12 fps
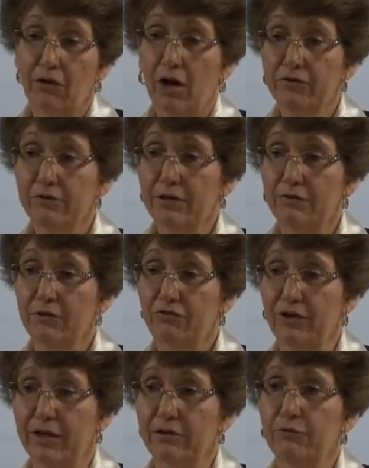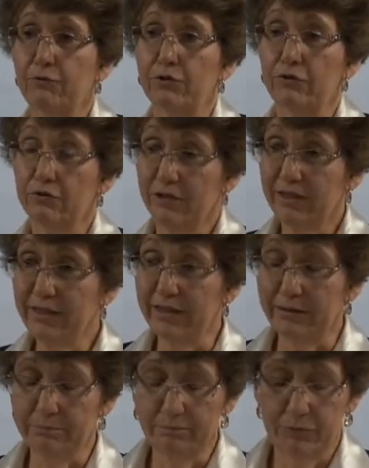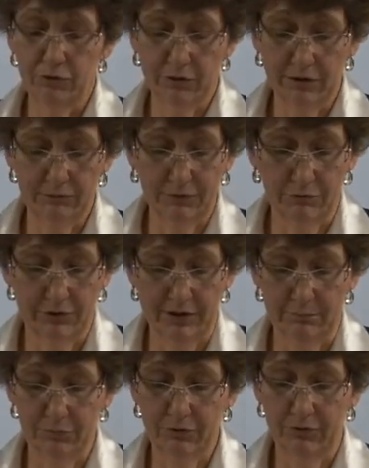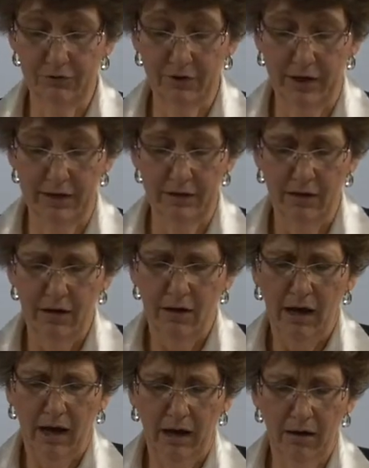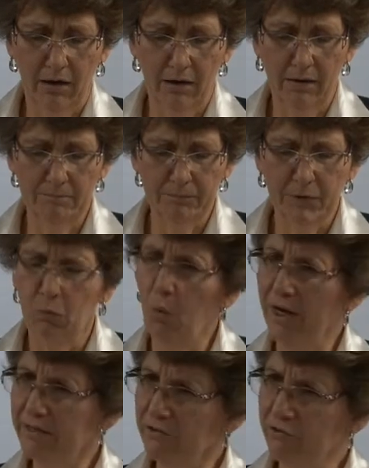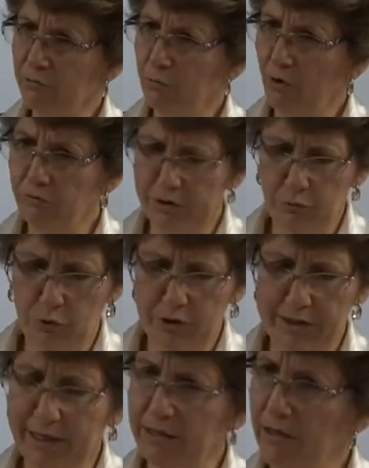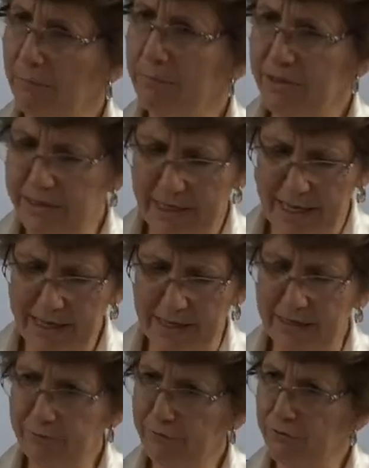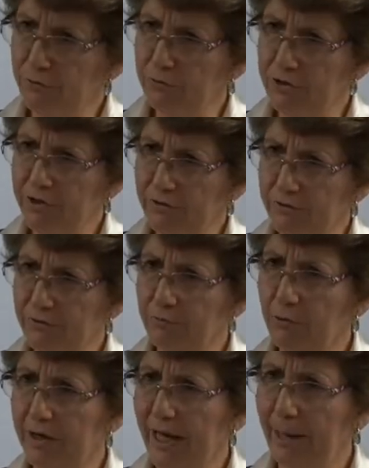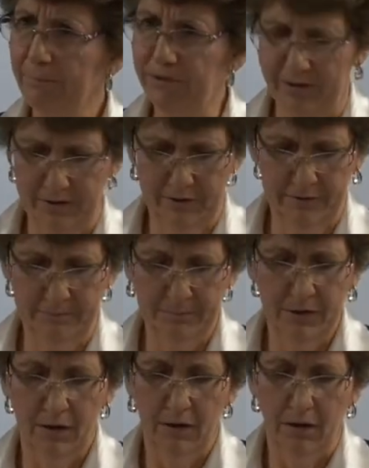It also gives a chance for your team, your interview team, to say, why did you only work at company A for 2 years? What happened there?